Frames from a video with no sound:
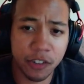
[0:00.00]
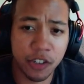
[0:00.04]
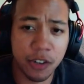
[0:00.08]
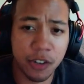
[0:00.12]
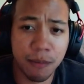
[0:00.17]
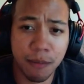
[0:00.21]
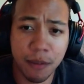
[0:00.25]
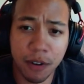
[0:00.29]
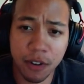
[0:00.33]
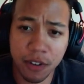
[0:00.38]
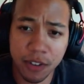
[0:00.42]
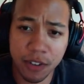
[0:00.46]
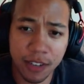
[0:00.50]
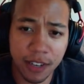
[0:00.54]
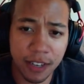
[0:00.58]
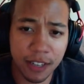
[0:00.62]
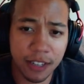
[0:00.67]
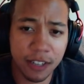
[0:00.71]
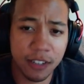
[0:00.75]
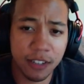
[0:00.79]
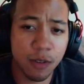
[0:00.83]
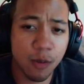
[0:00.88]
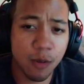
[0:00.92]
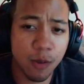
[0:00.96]
Jim Mersey,
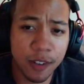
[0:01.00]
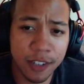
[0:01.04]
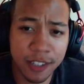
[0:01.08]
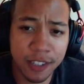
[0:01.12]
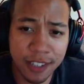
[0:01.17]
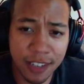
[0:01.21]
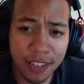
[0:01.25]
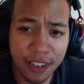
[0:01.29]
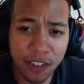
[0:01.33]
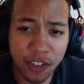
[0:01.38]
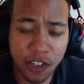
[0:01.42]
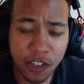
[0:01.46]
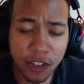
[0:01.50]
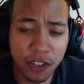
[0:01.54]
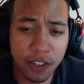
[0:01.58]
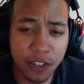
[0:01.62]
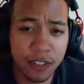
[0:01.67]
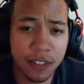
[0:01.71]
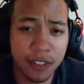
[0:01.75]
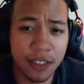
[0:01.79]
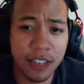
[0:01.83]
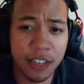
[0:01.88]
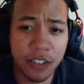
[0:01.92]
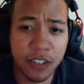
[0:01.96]
this organization
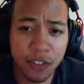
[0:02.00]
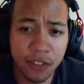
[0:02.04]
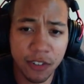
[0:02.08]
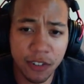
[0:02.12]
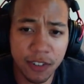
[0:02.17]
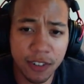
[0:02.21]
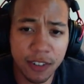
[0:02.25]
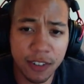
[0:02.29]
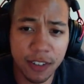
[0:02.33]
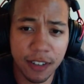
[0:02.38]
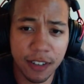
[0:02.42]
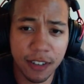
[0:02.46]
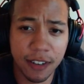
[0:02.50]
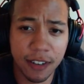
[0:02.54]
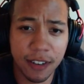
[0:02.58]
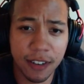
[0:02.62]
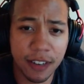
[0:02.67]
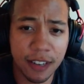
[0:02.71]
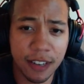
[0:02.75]
is interested